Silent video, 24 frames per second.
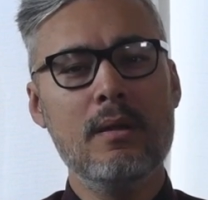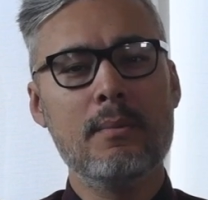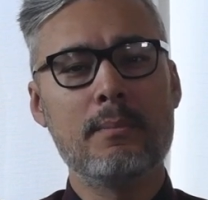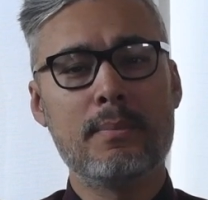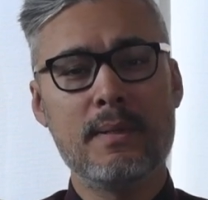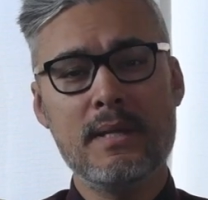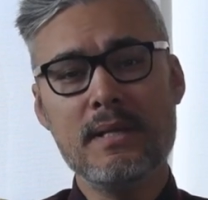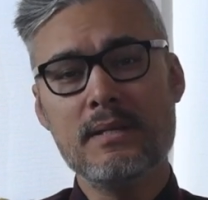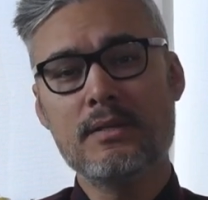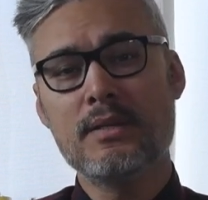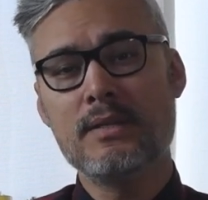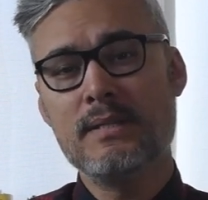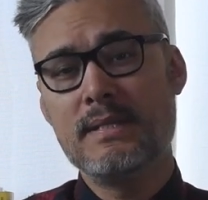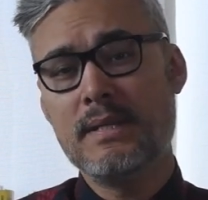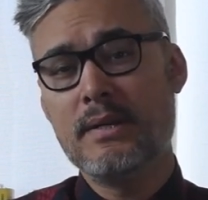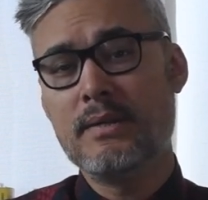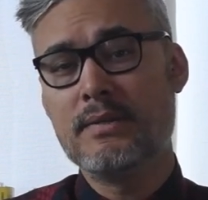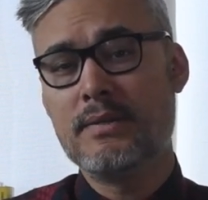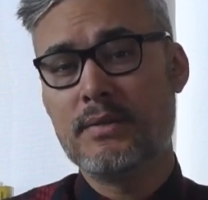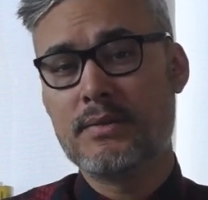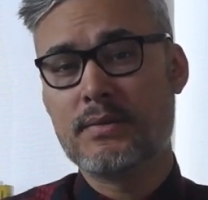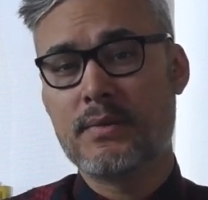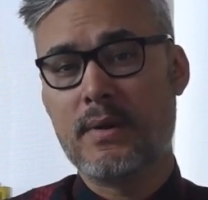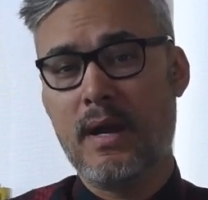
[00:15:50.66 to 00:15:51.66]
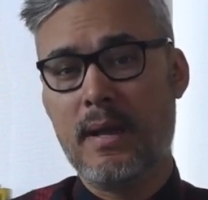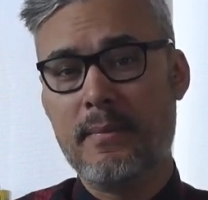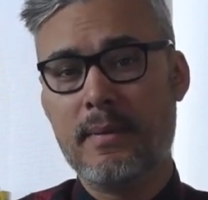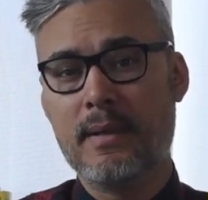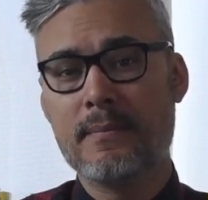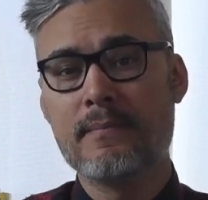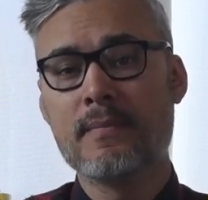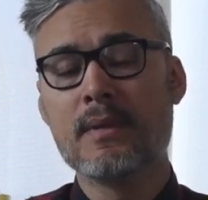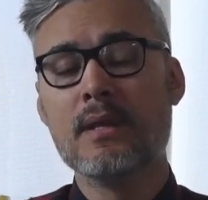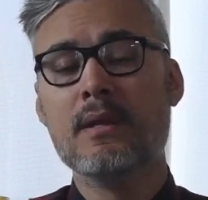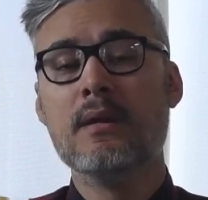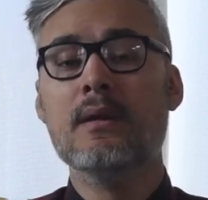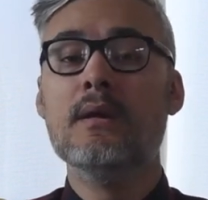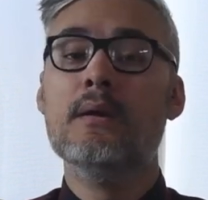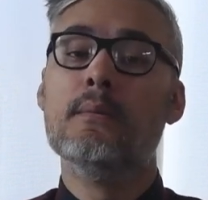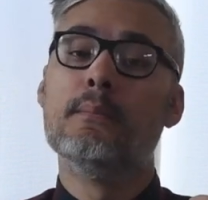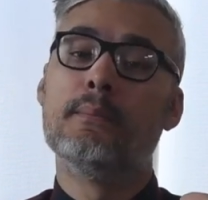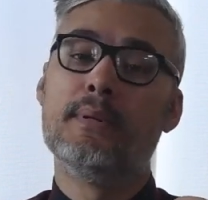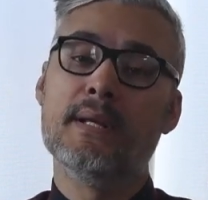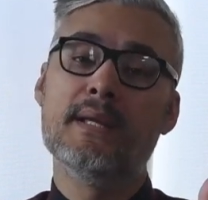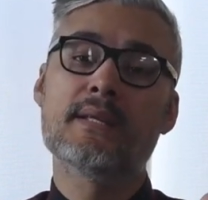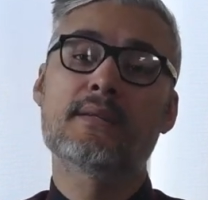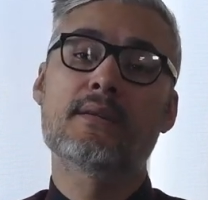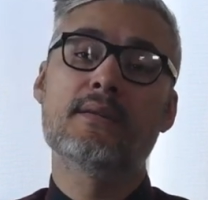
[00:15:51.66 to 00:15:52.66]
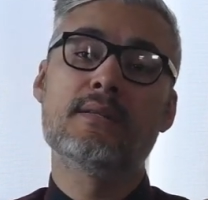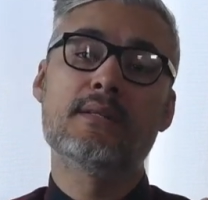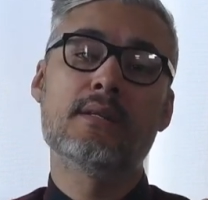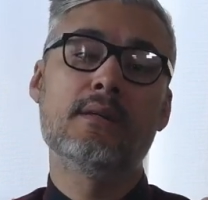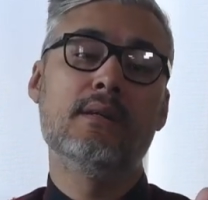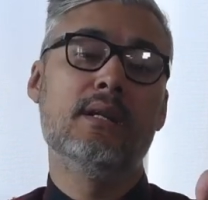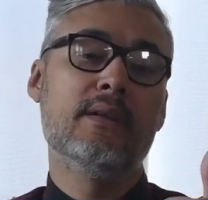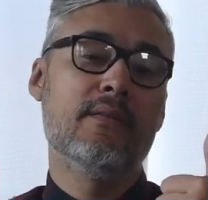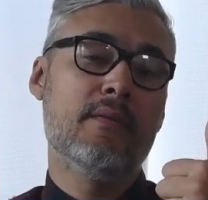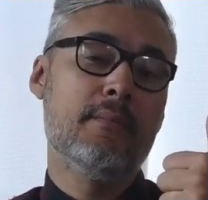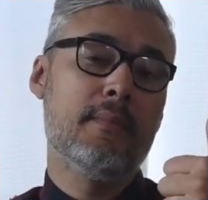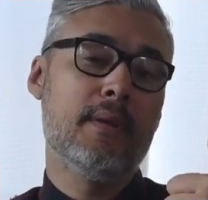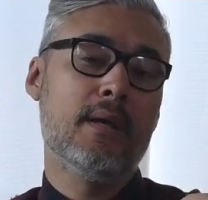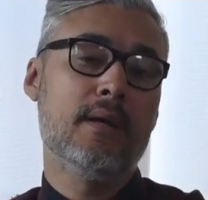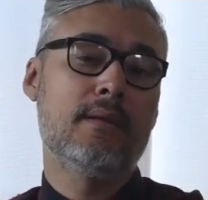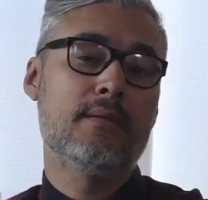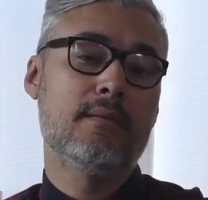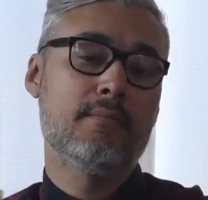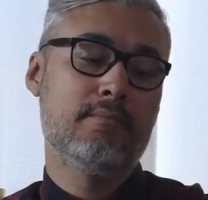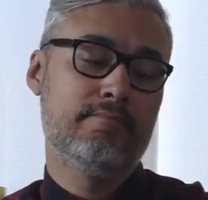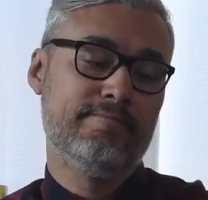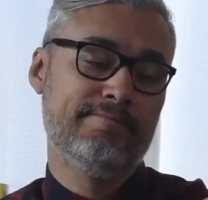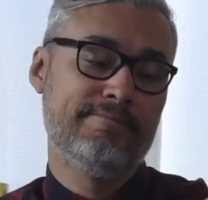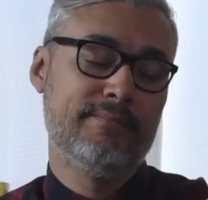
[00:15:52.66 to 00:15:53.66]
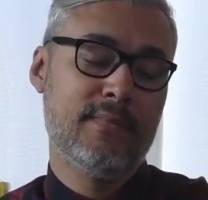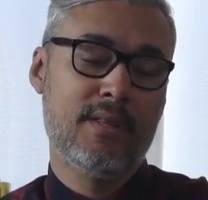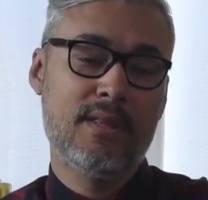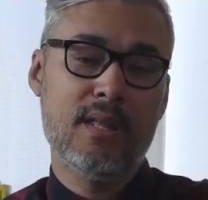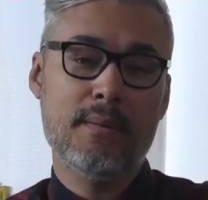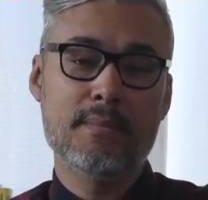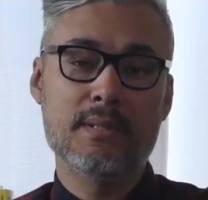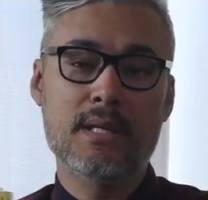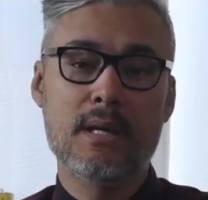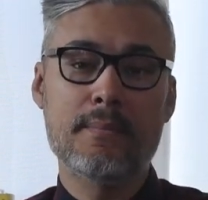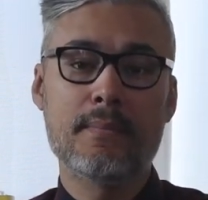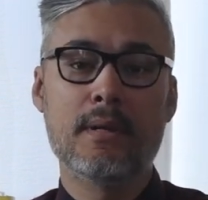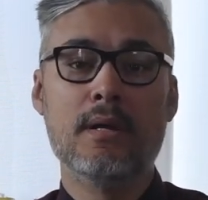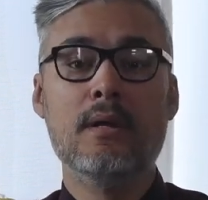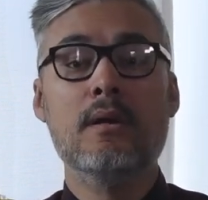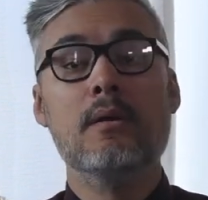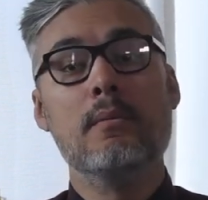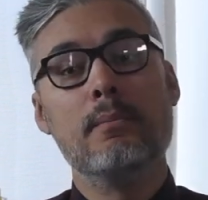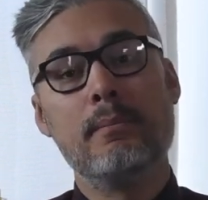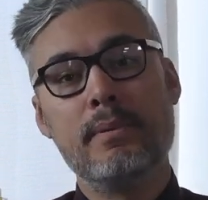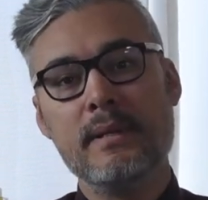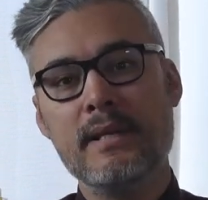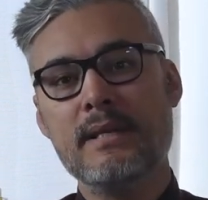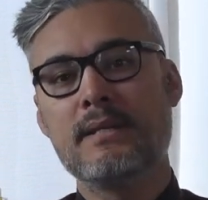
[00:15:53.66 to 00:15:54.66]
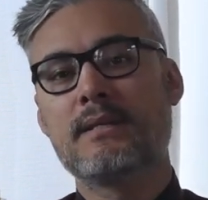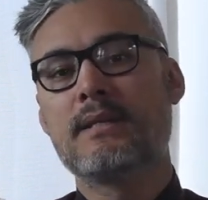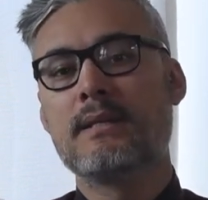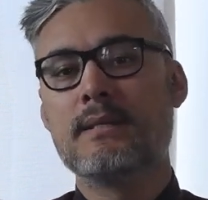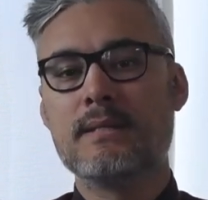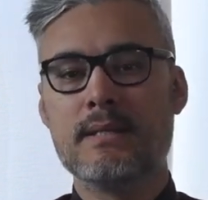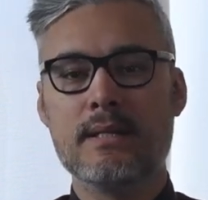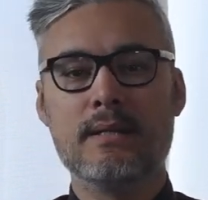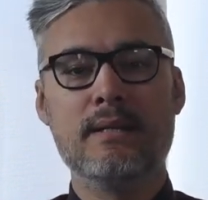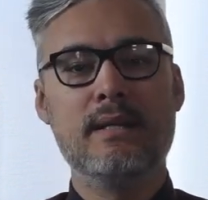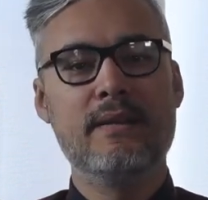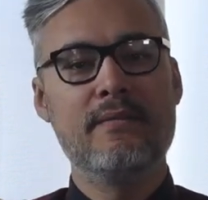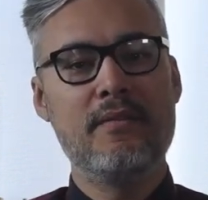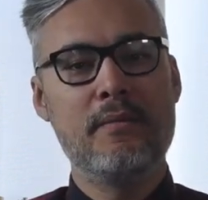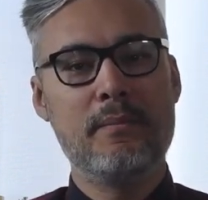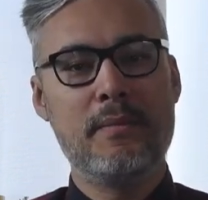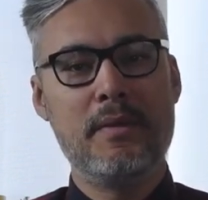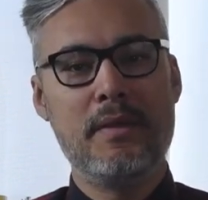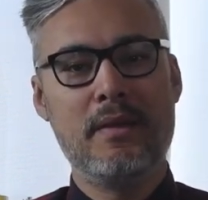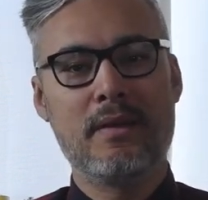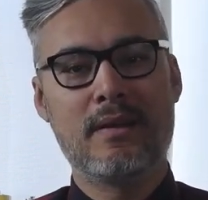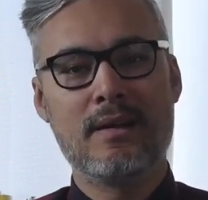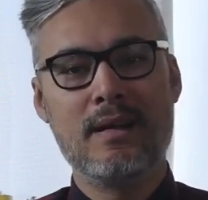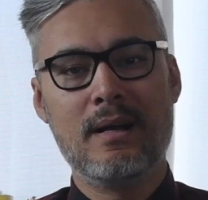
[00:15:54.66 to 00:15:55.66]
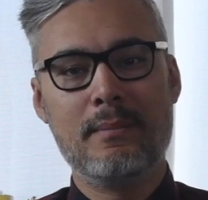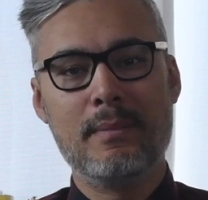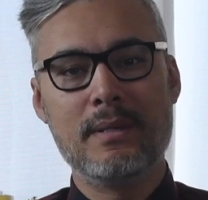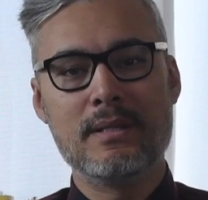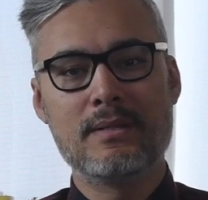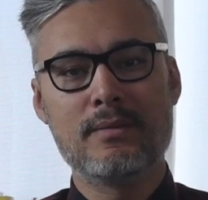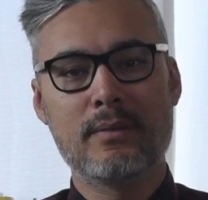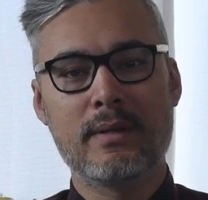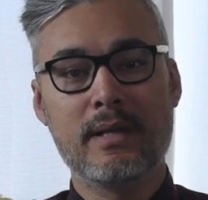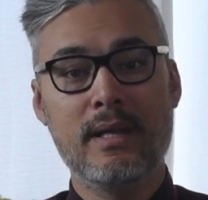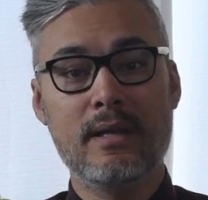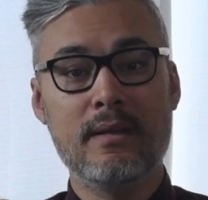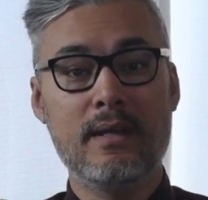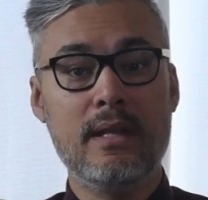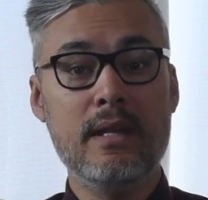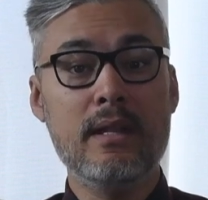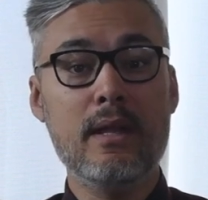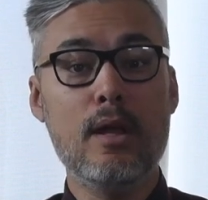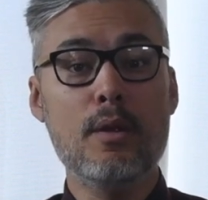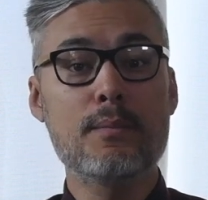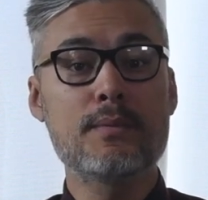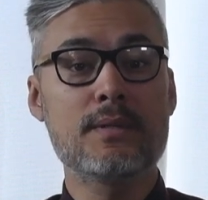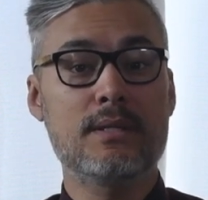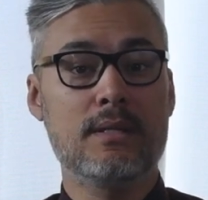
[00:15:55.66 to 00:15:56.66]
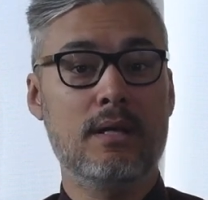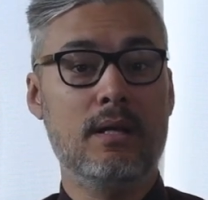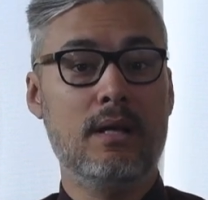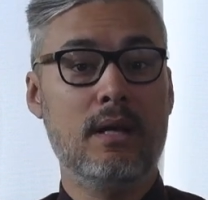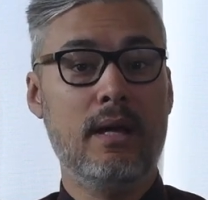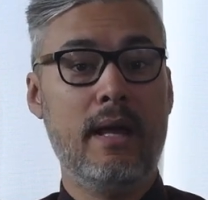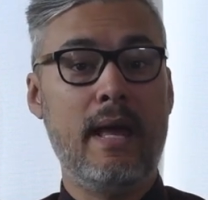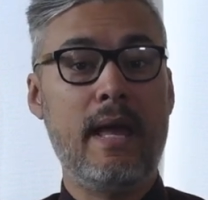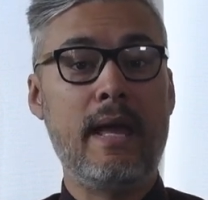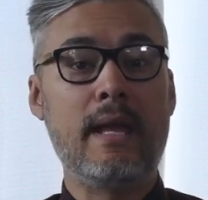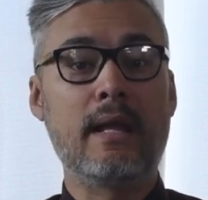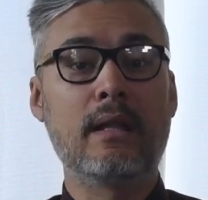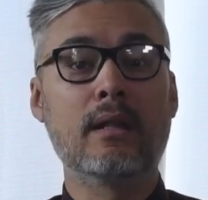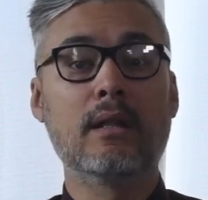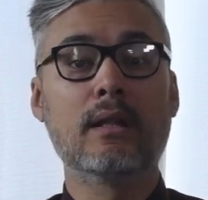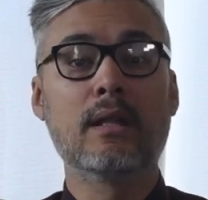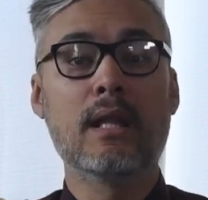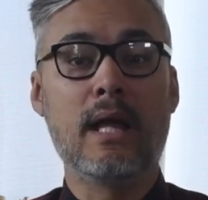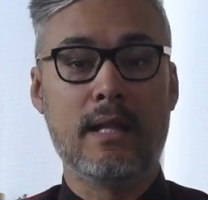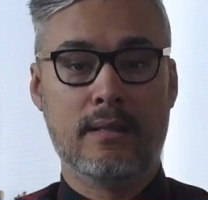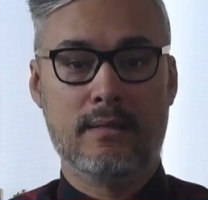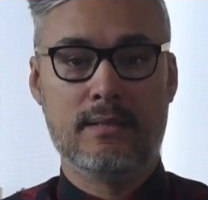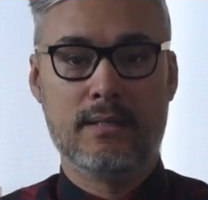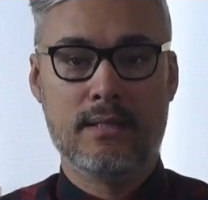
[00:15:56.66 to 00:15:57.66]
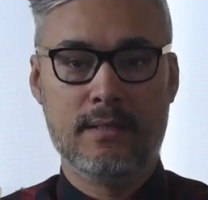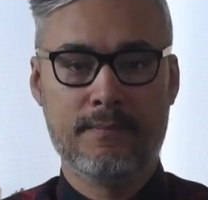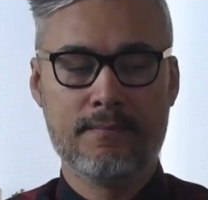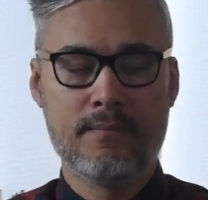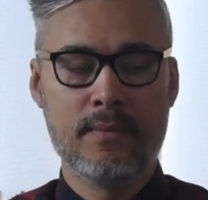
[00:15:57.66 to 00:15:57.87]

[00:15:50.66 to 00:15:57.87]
please consider subscribing. Please consider leaving me a thumbs up. Please consider leaving me a comment, okay? It helps a lot.